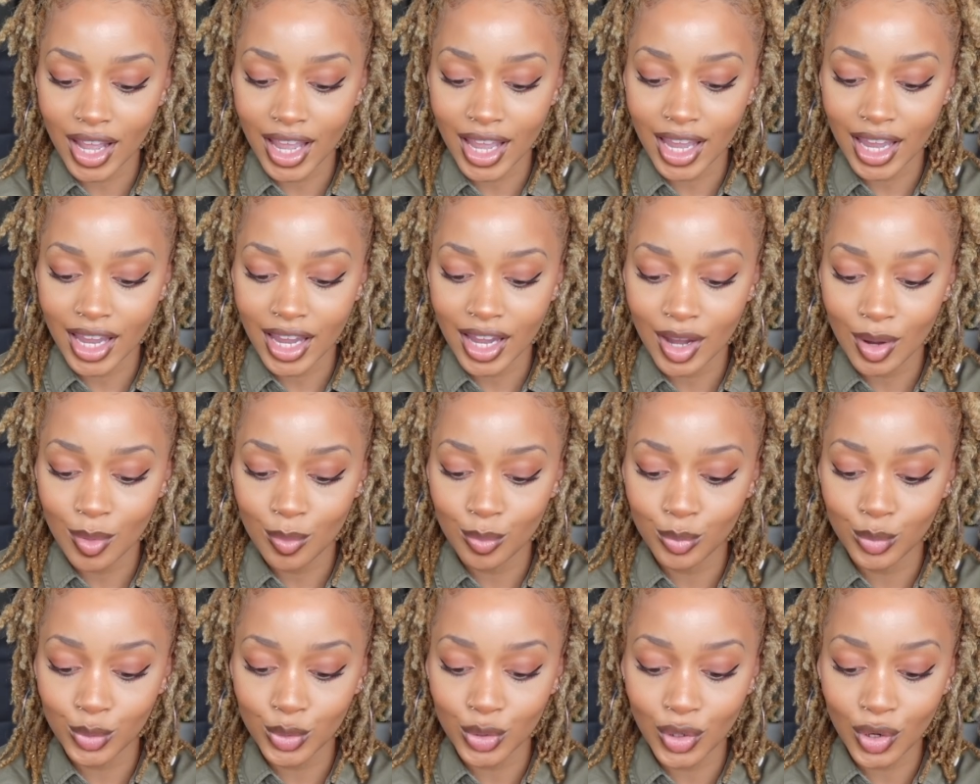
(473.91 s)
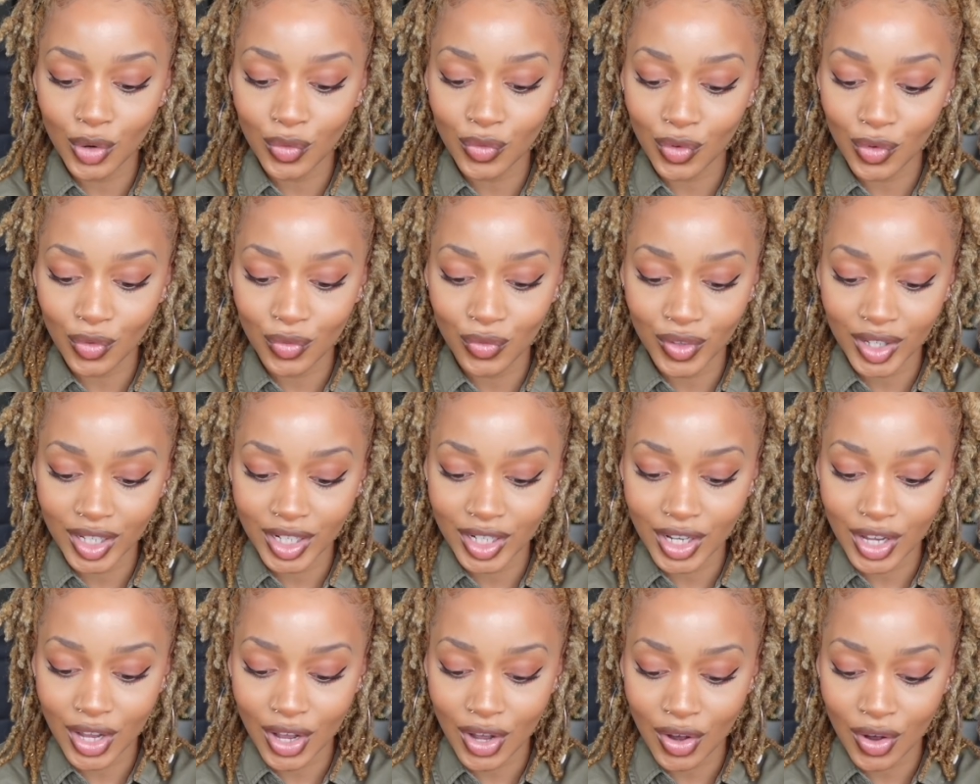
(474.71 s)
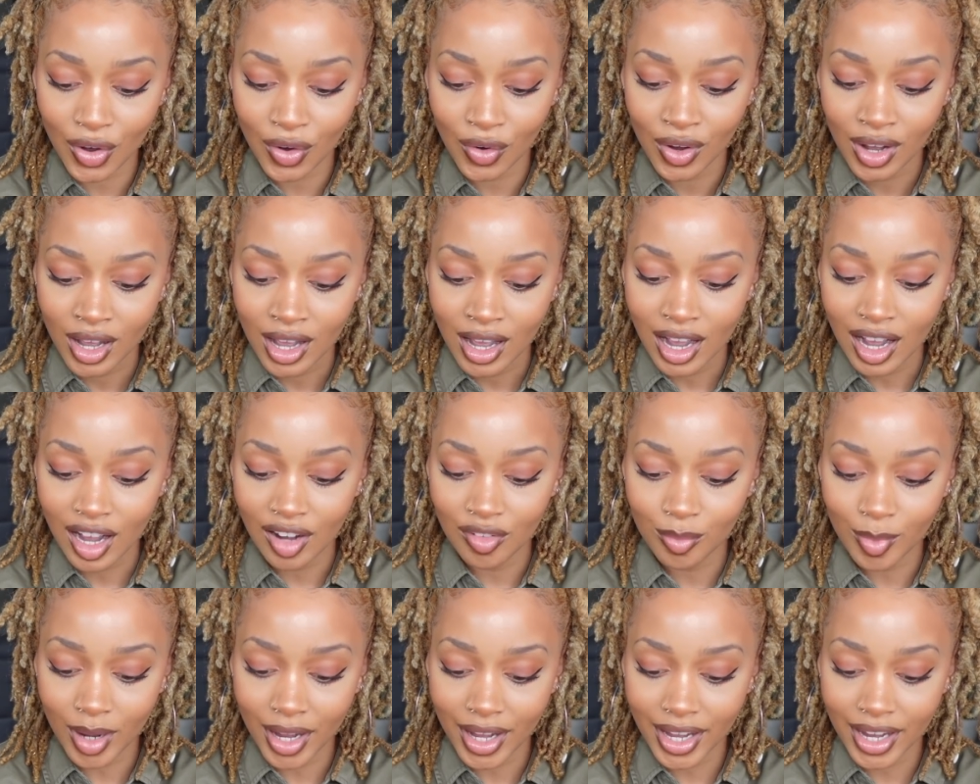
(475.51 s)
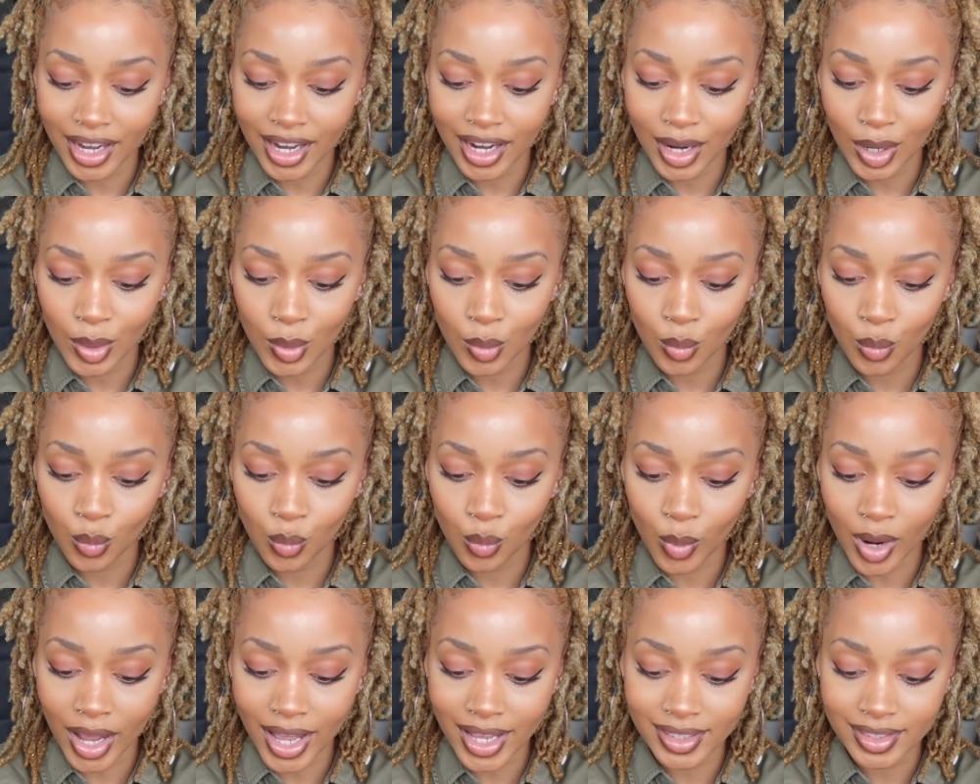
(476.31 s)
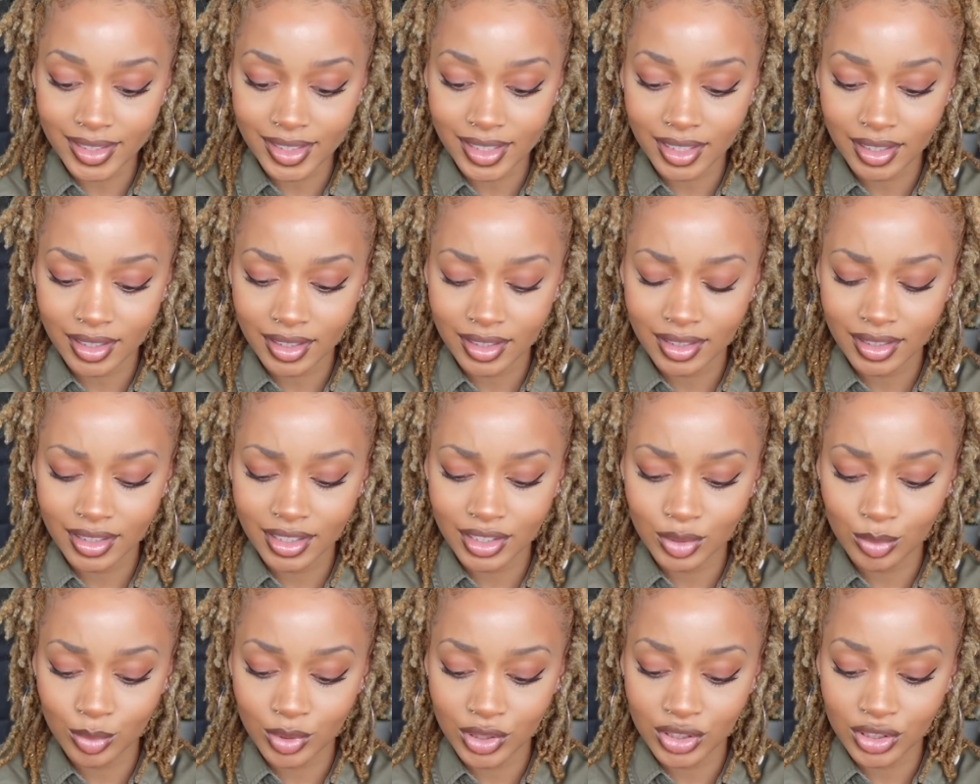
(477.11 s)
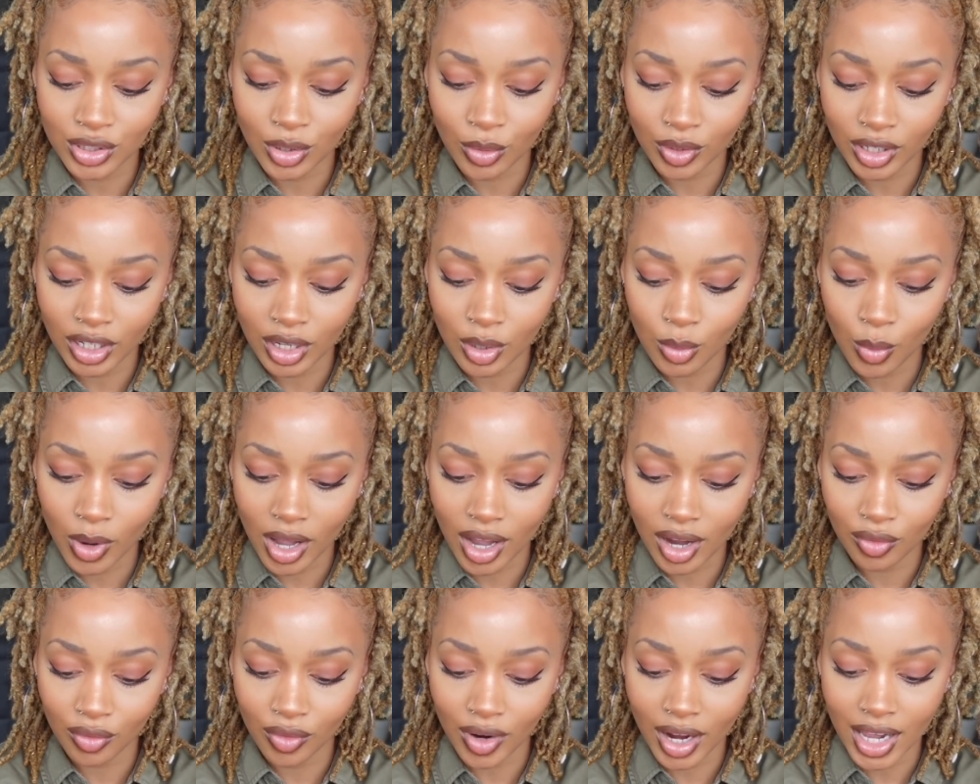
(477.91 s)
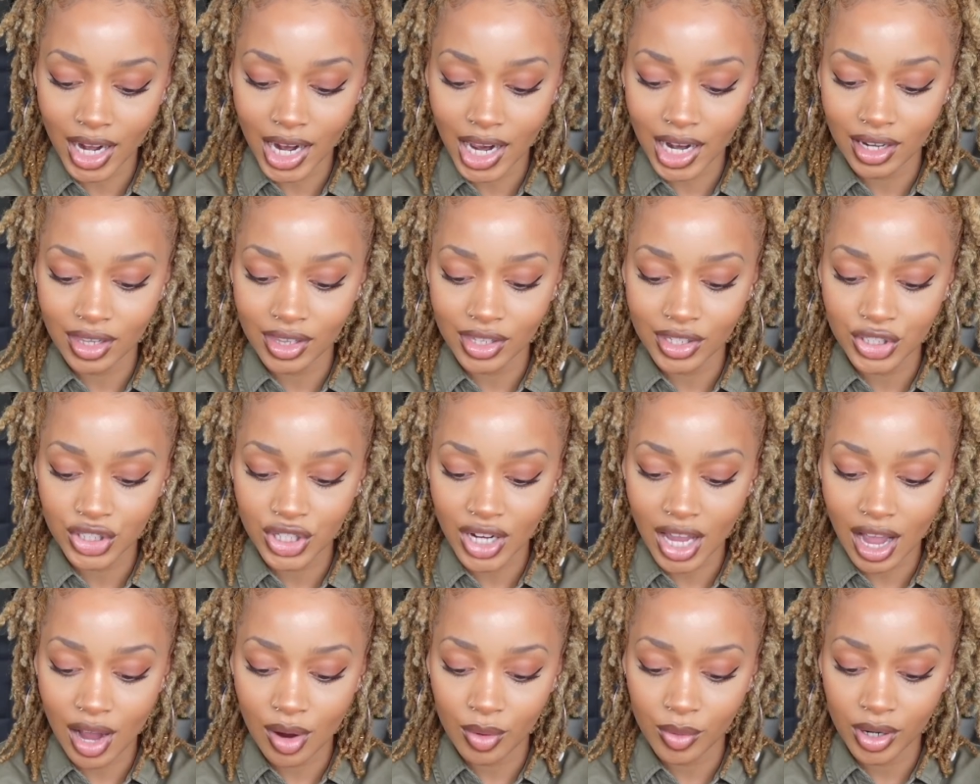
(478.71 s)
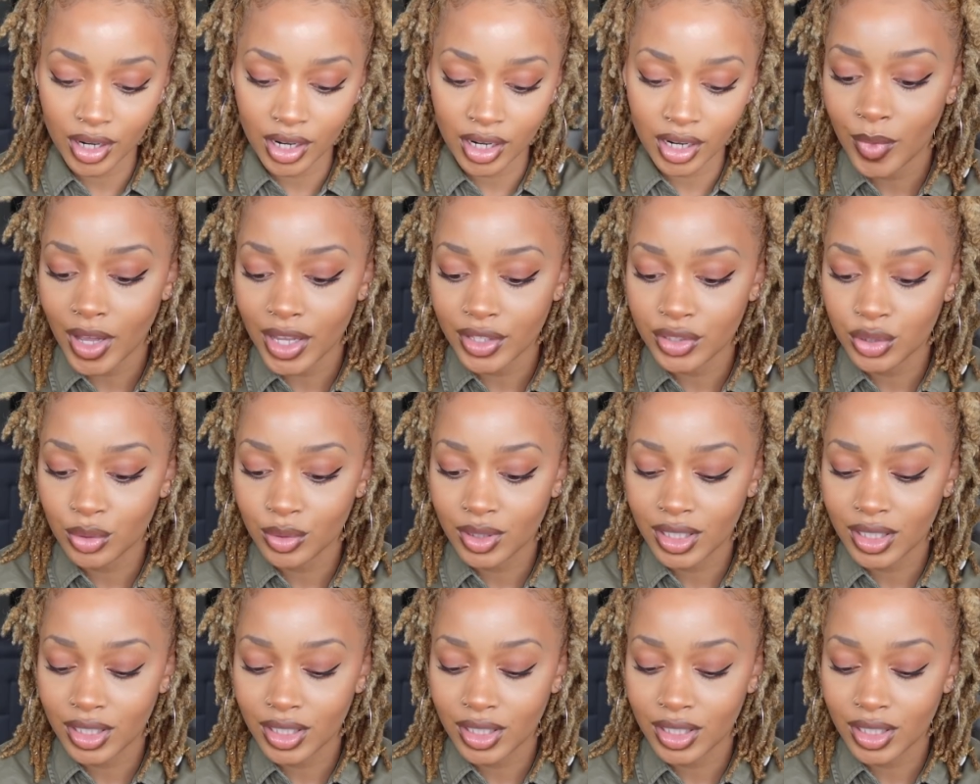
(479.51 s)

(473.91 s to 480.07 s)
a beautiful video of my hair wet. This was soaking wet right out of the shower. As you